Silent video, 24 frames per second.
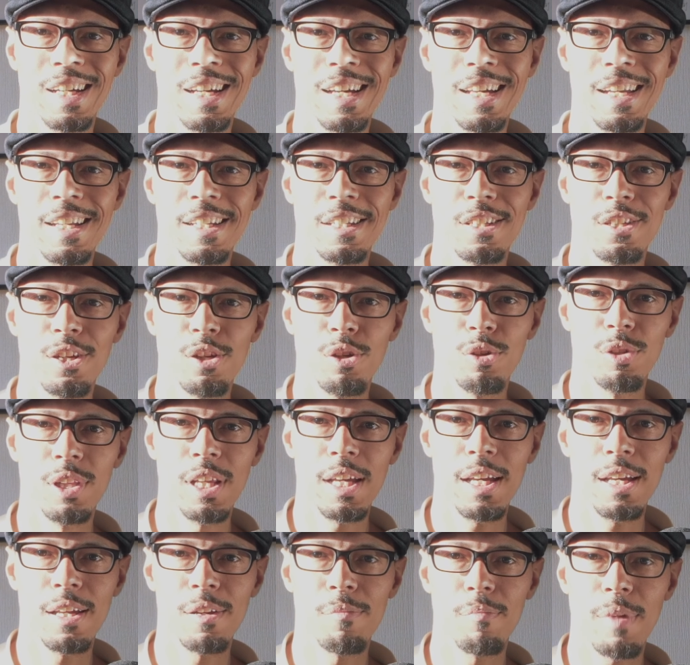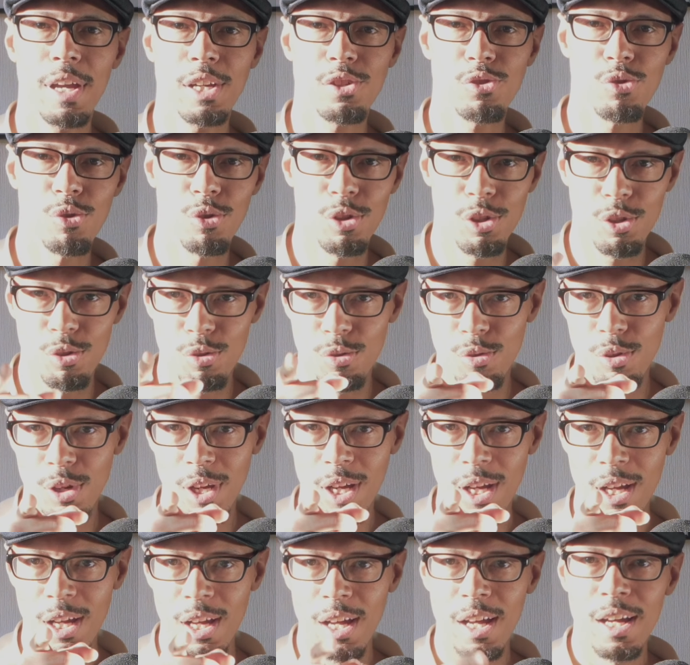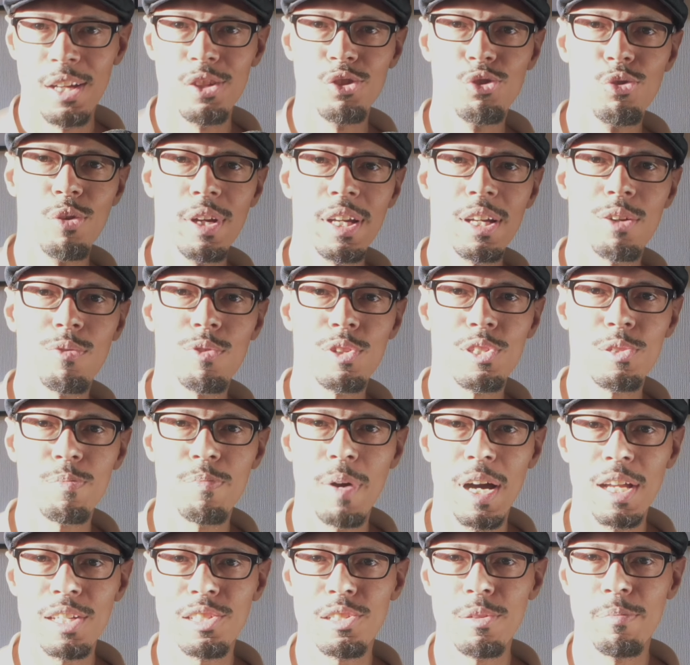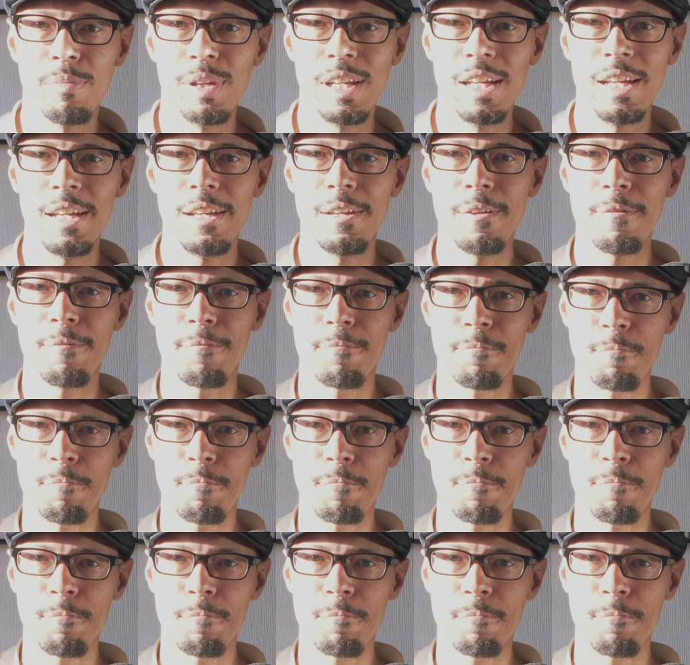And until then, make sure you drink responsibly.